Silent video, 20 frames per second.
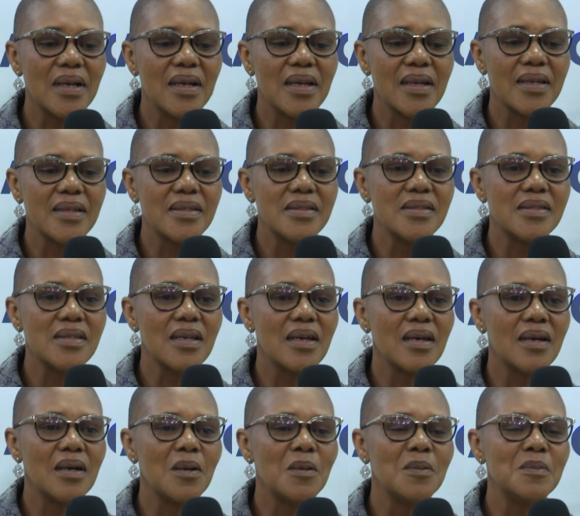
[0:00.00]
and
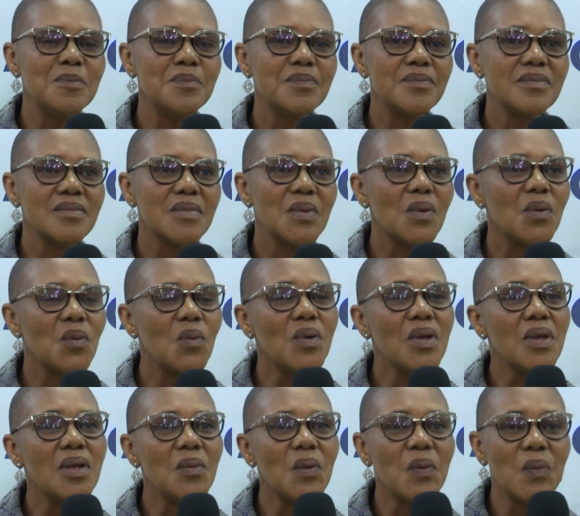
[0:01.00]

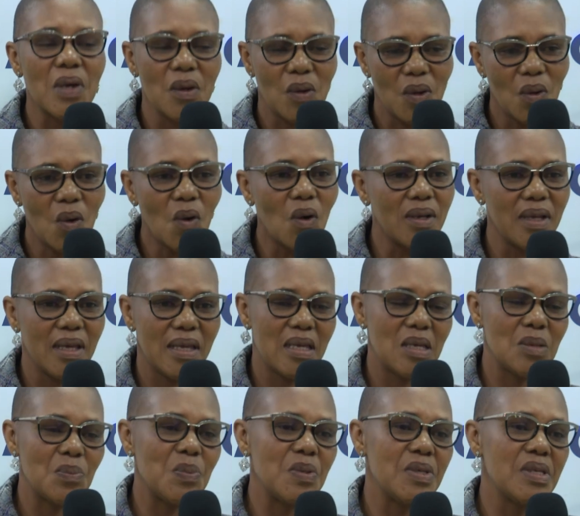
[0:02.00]
we were all
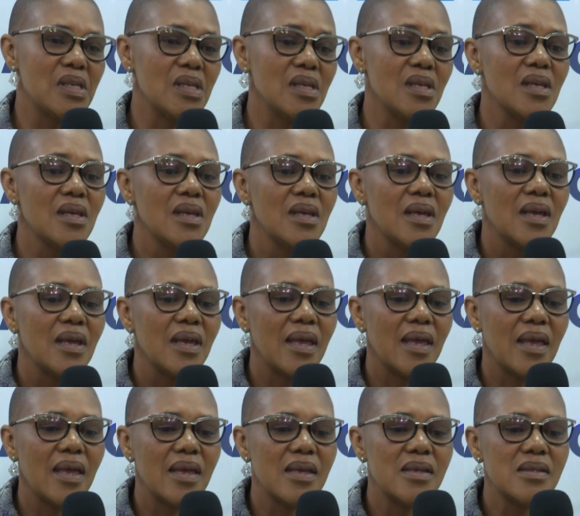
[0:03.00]
happy.
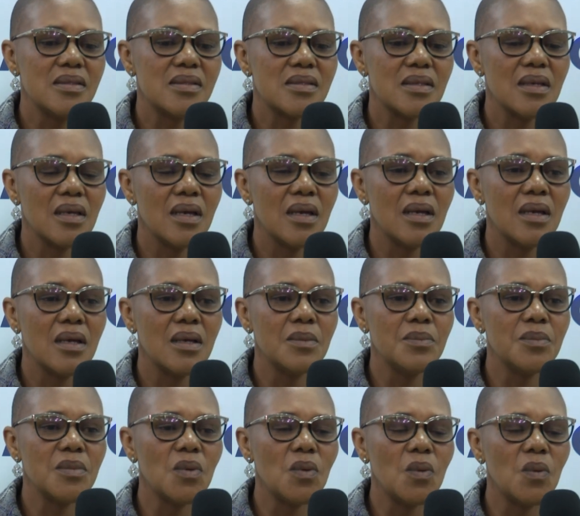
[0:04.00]
And
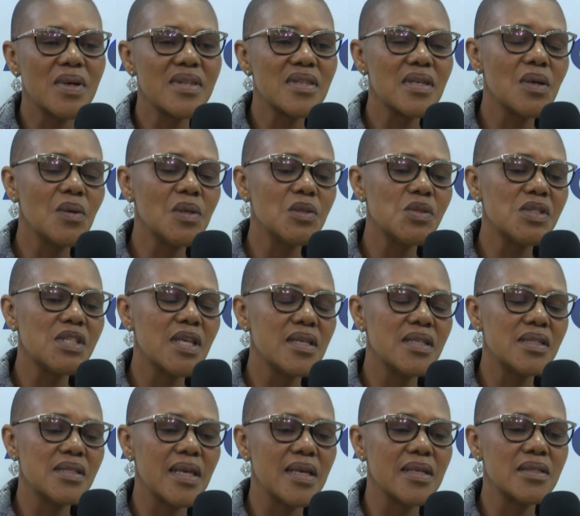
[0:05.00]
one thing I want to say
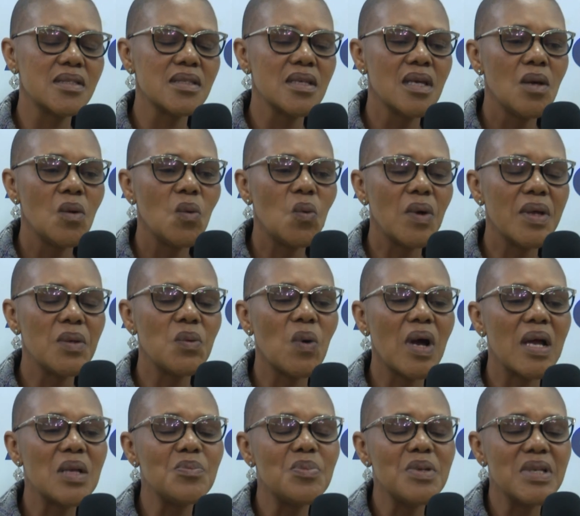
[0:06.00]
is that when
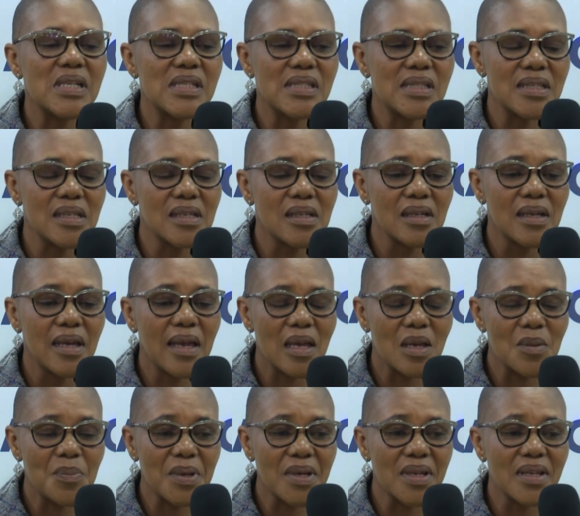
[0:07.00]
one blessing
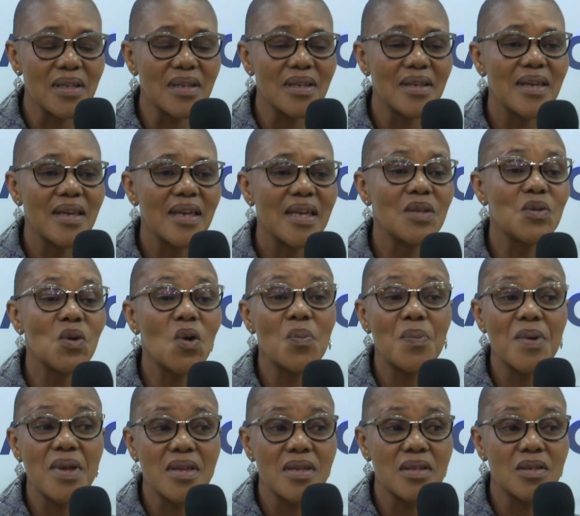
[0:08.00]
happened, it
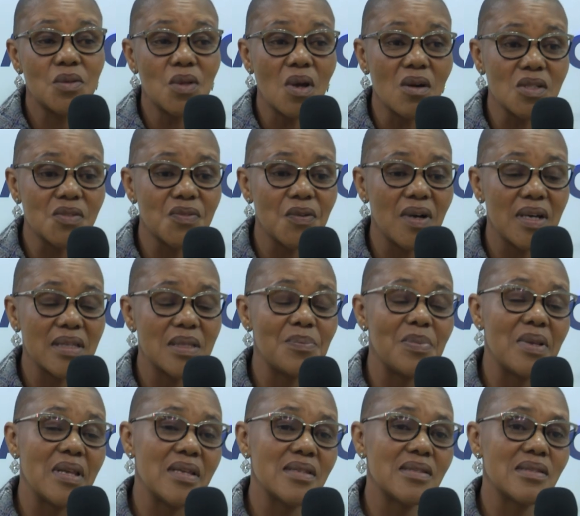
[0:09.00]
opened doors for other
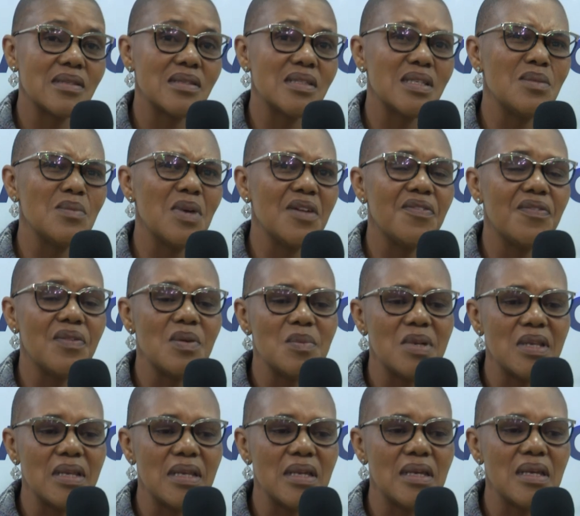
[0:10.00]
blessings. In my
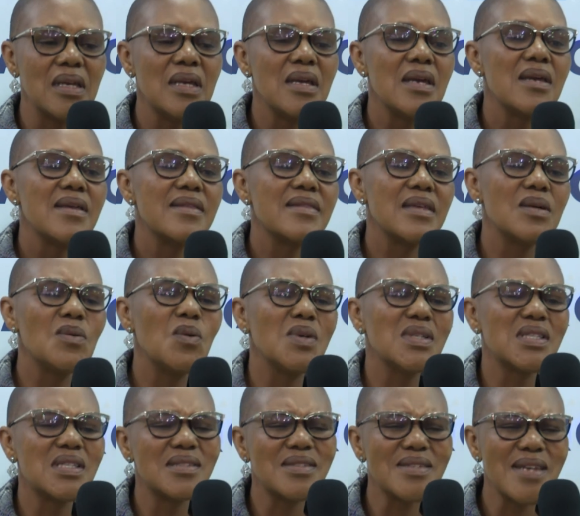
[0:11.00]
family, there
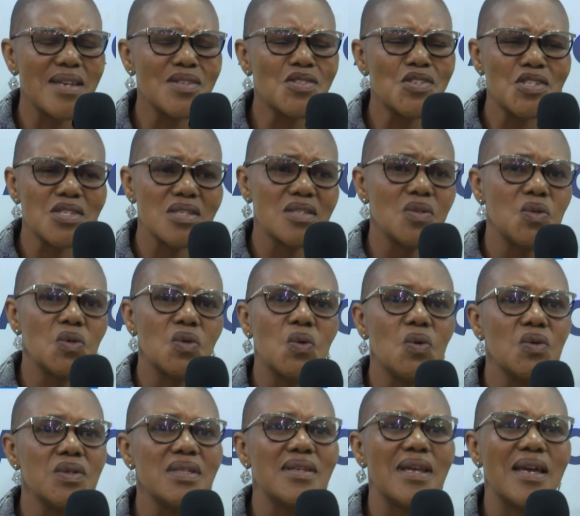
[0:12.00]
was tension. You
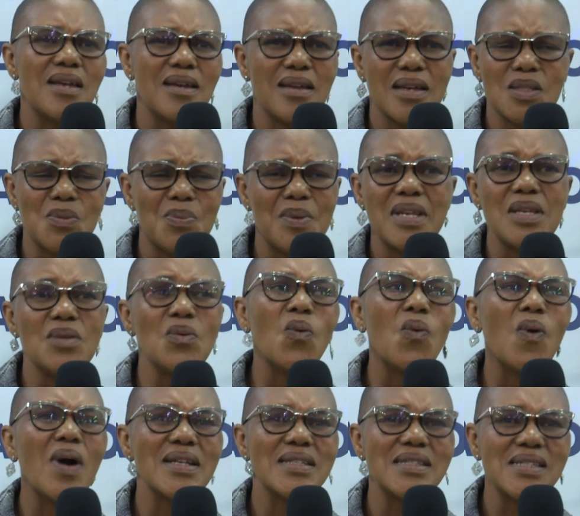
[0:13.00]
couldn't explain
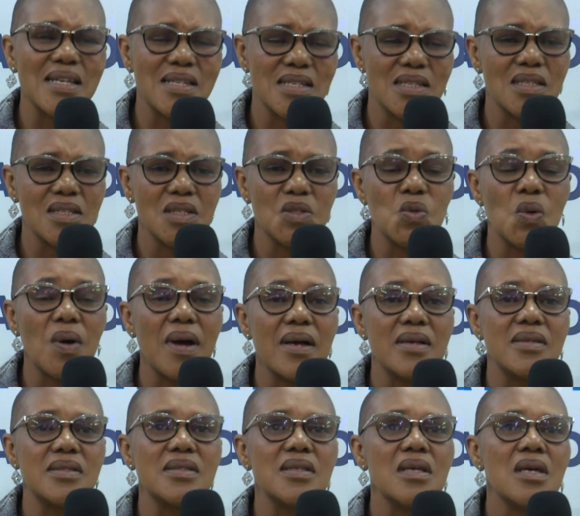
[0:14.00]
what tension it
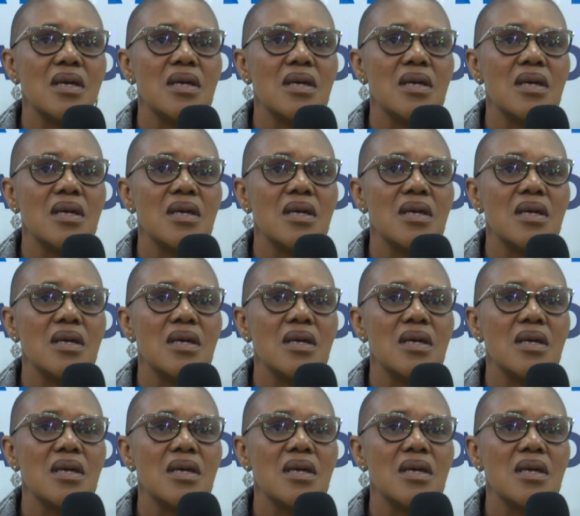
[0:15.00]
was